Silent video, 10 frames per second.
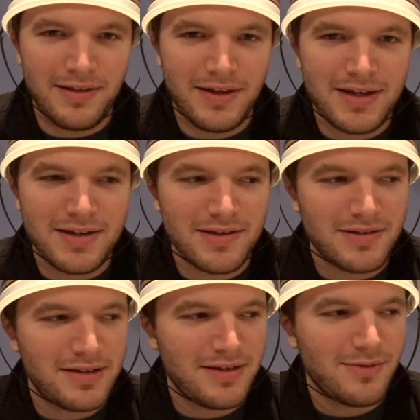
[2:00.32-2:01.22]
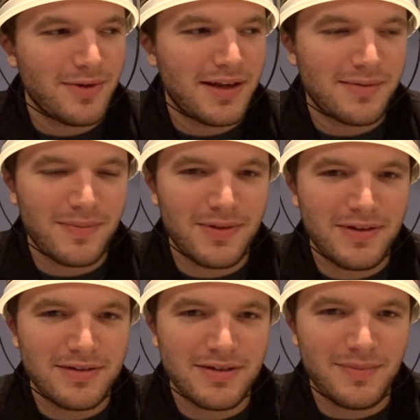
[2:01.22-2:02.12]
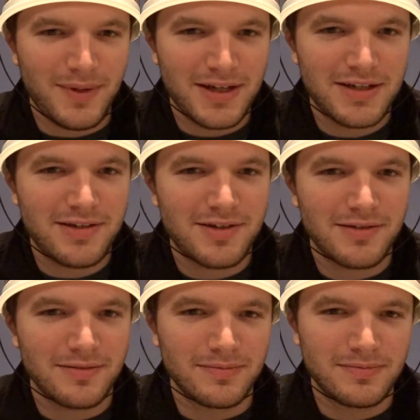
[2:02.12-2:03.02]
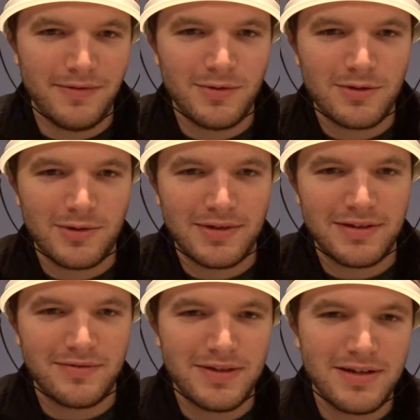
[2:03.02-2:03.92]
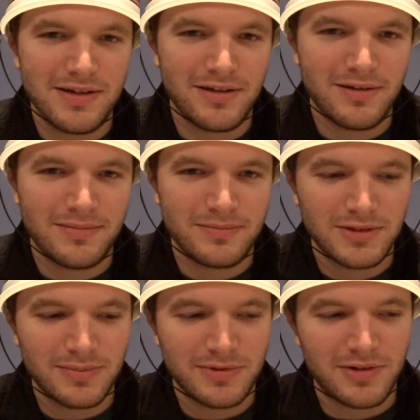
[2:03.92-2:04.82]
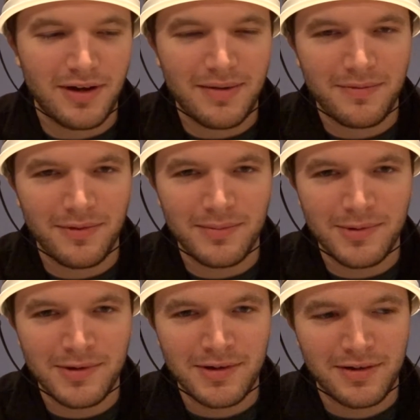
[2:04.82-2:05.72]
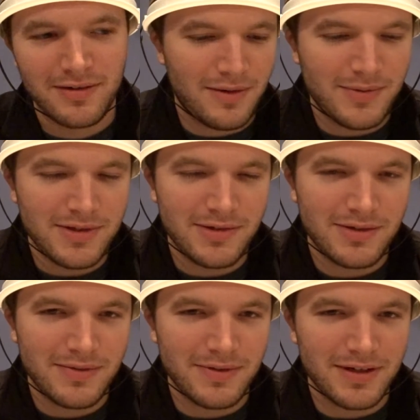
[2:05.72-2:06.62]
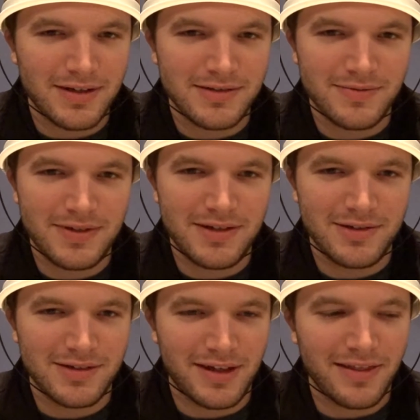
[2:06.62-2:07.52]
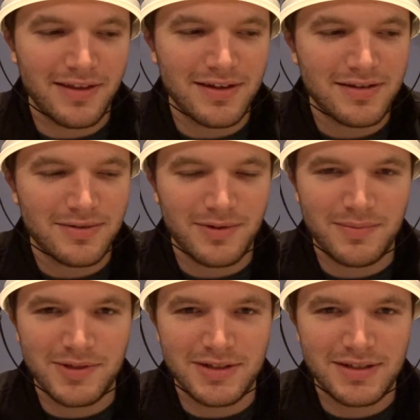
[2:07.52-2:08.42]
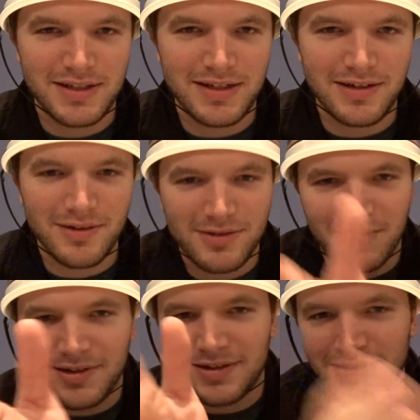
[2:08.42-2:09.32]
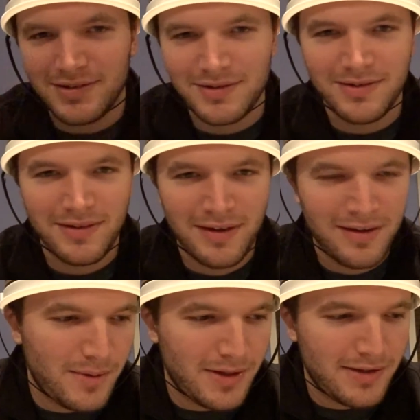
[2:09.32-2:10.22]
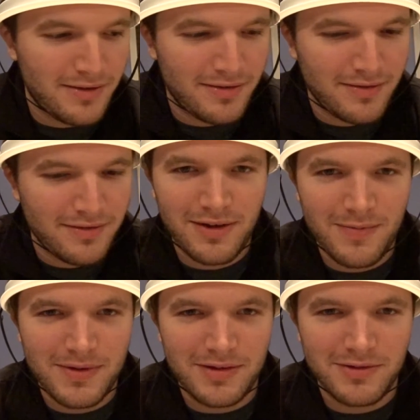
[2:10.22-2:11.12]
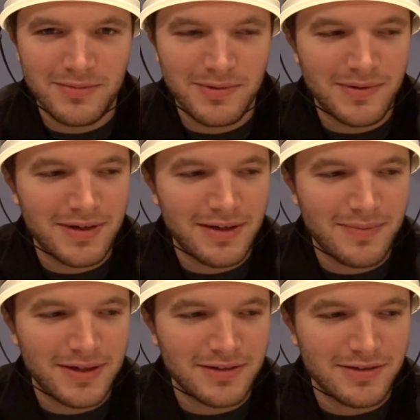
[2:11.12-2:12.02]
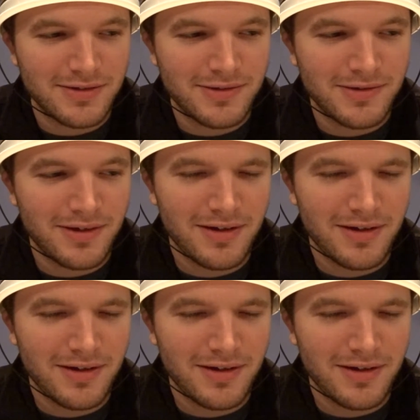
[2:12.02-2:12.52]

that is 10 random things in my kitchen. If you enjoyed this video, subscribe for more. I want to do different kinds of videos like this where I'm just sitting here talking to you, but hopefully I'll do more when I get back to school.